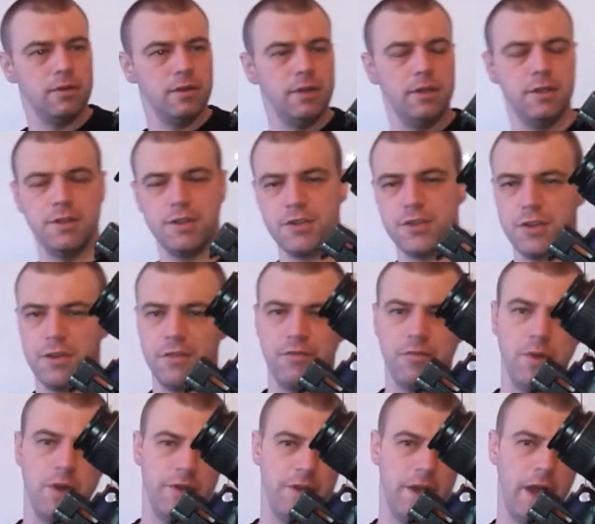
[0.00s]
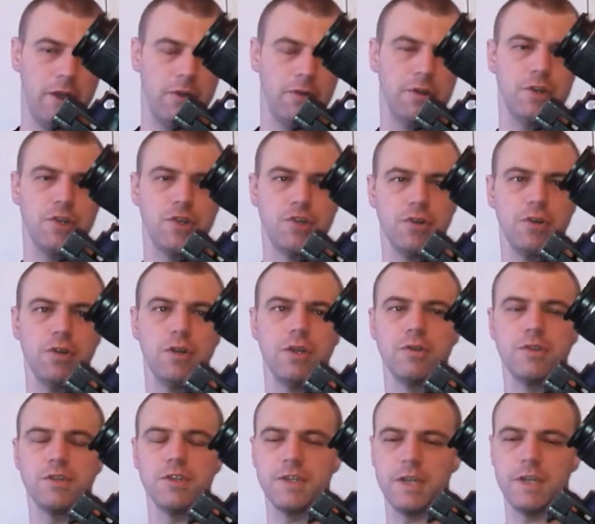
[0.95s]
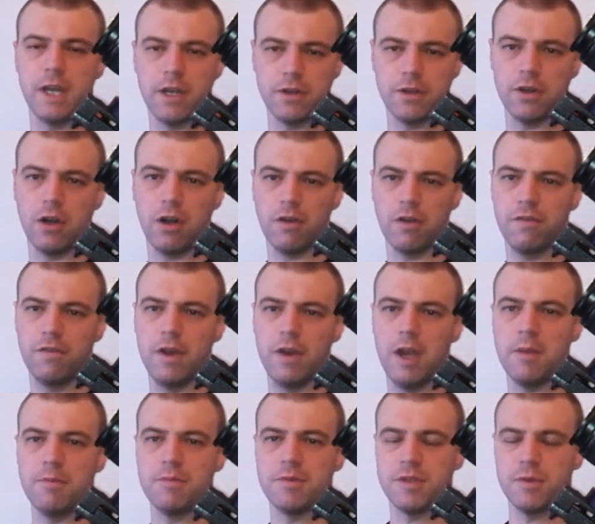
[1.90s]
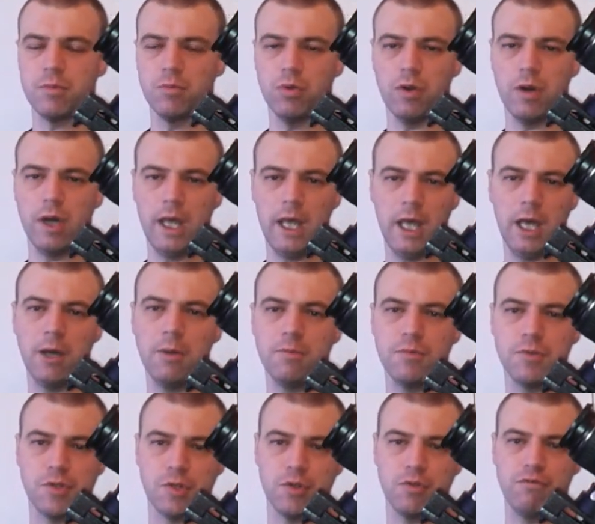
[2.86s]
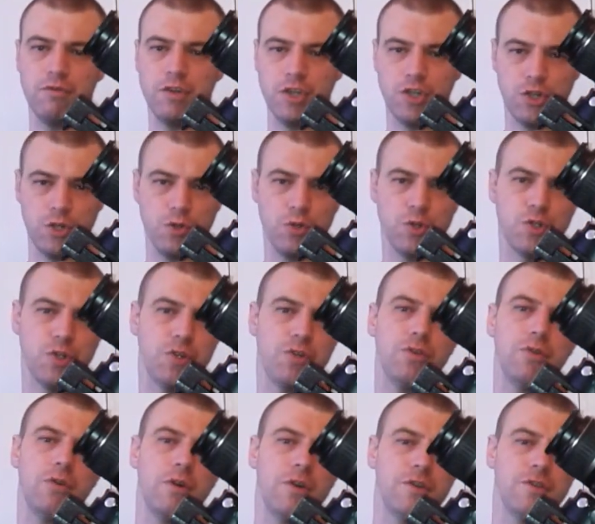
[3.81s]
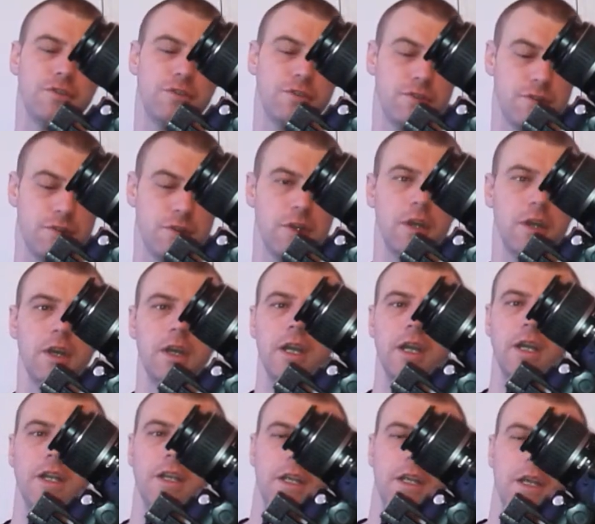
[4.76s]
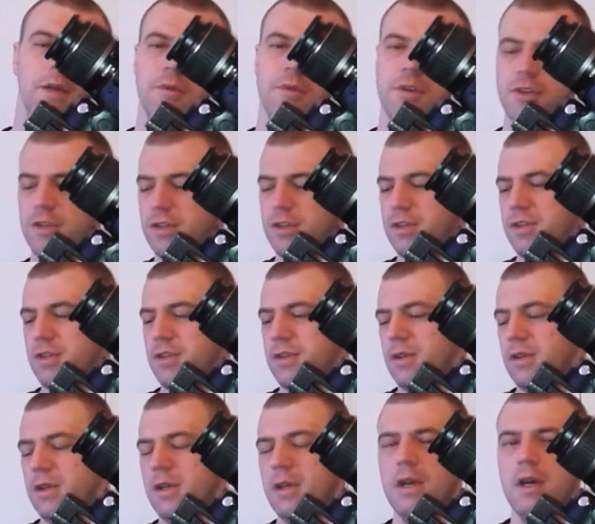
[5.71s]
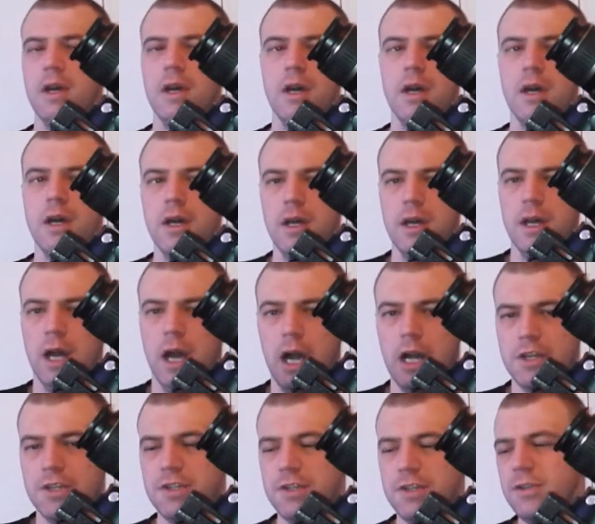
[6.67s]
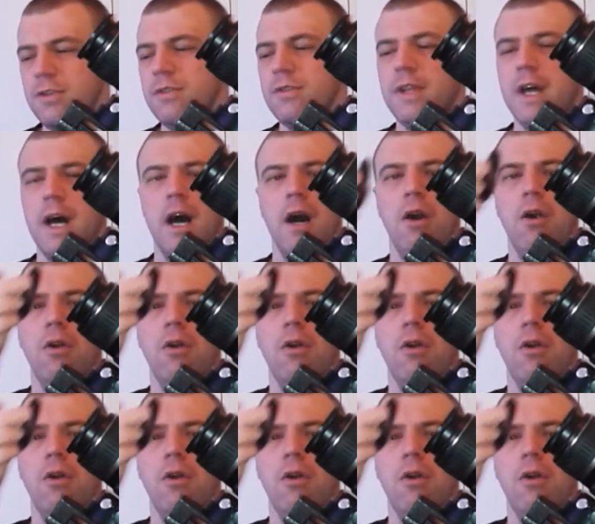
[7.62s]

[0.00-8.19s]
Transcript: the software that I'm going to show you to take dark frames will help to reduce the noises in your images. And to do that,